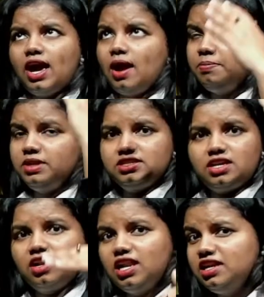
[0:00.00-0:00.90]
happening,
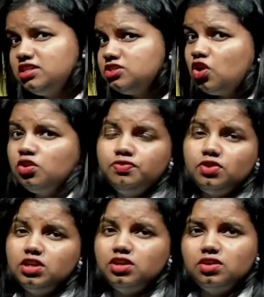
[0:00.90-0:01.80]
sunlight is not
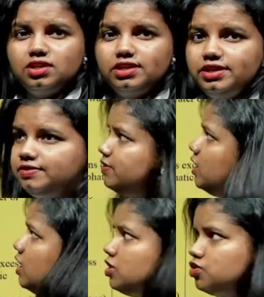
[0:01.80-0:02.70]
falling on the leaf,
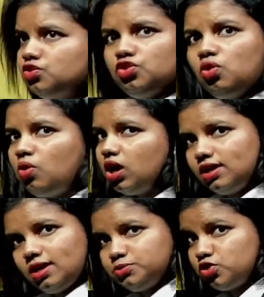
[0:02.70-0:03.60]
so no water
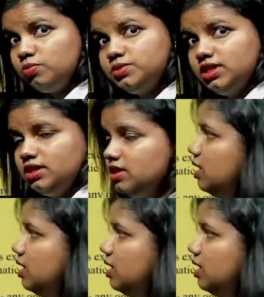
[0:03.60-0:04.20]
absorption.